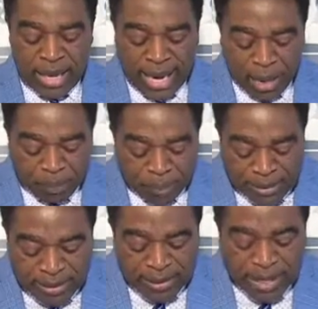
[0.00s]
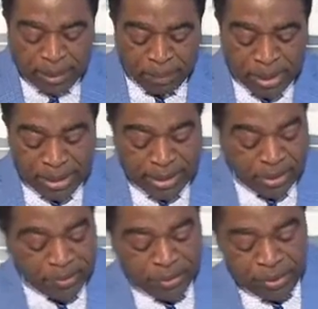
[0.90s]
I personally
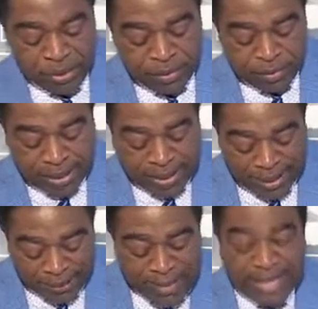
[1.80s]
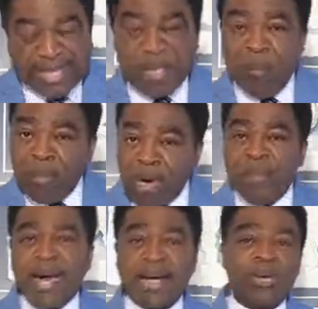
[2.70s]
believe that the greatest
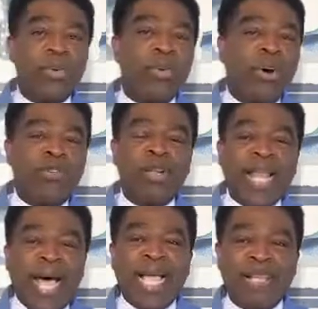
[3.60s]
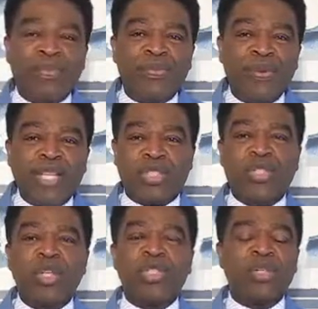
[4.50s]
miracle of life
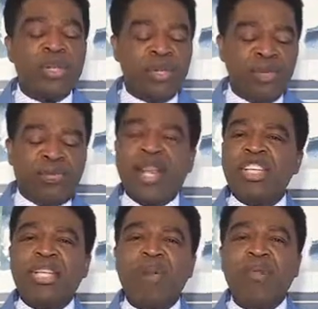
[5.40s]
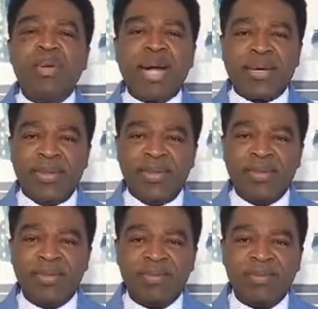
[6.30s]
is not financial miracle.
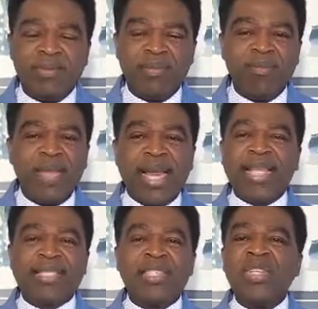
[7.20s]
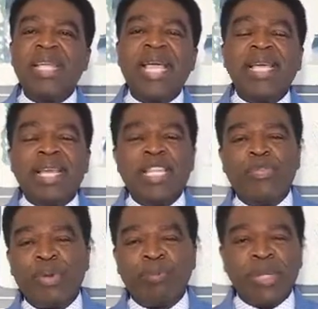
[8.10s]
And it's not the healing
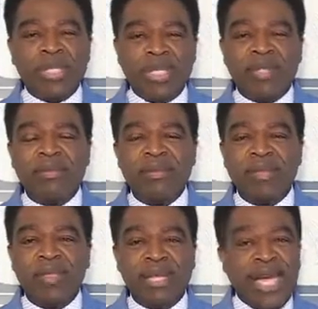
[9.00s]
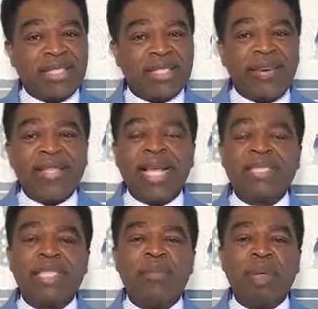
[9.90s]
of your body, as great
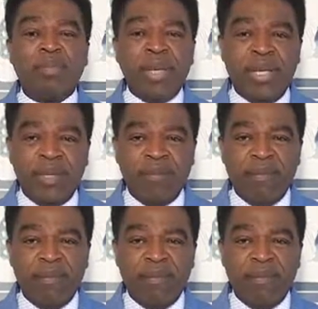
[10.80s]
as they may be.